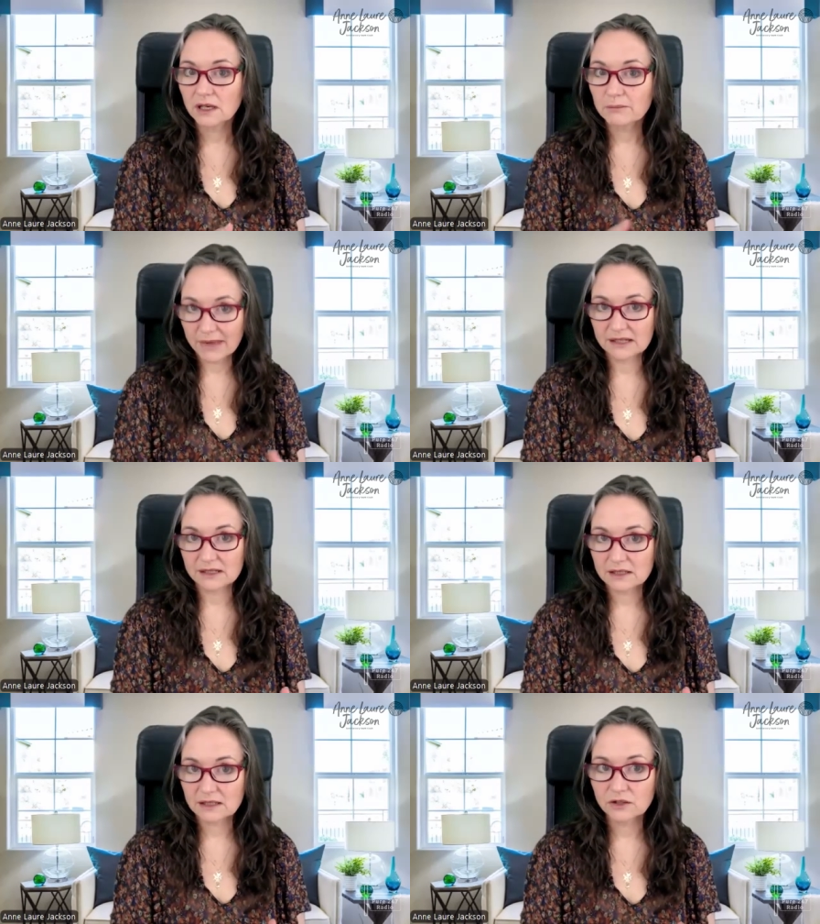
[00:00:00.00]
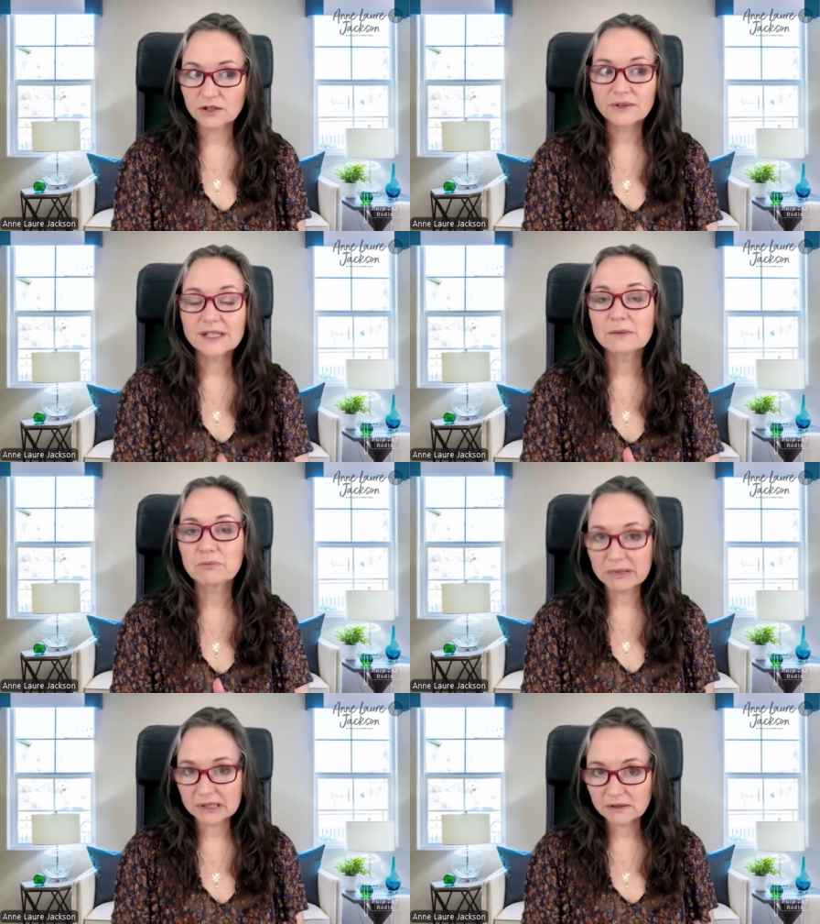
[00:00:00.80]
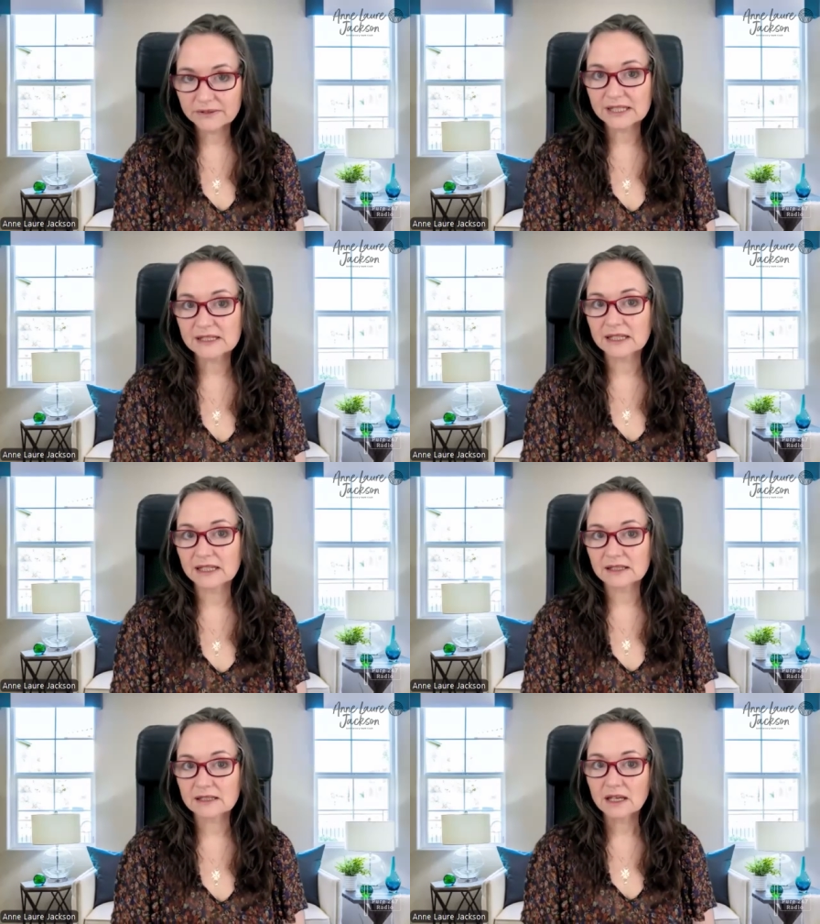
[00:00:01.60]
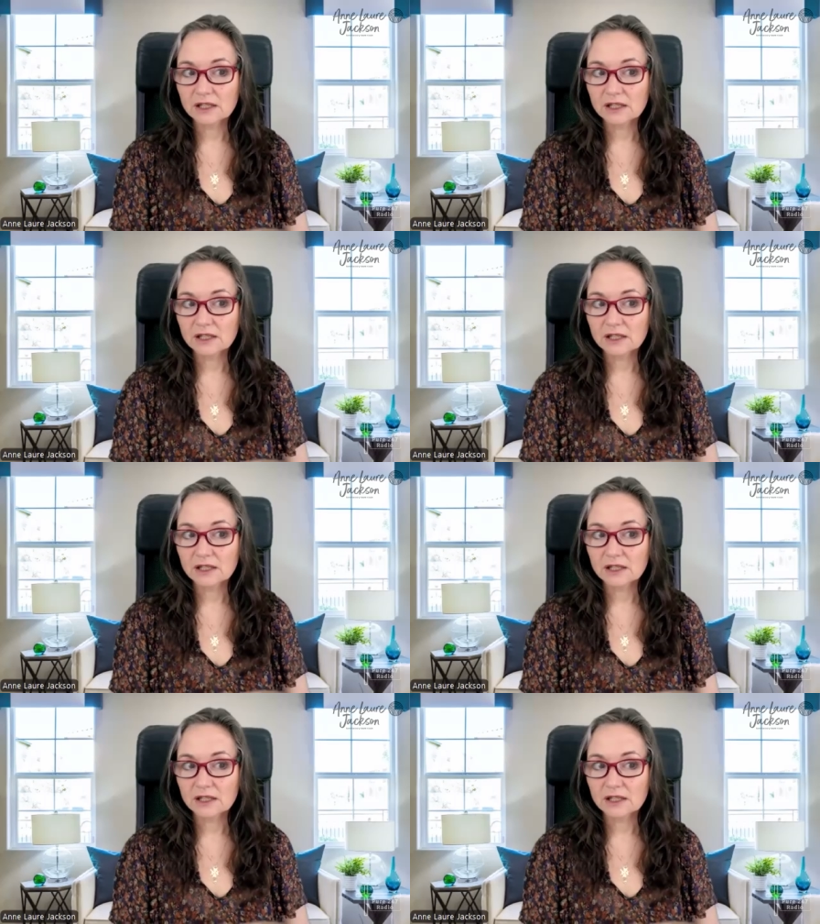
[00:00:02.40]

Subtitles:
beds. You don't need to build these things.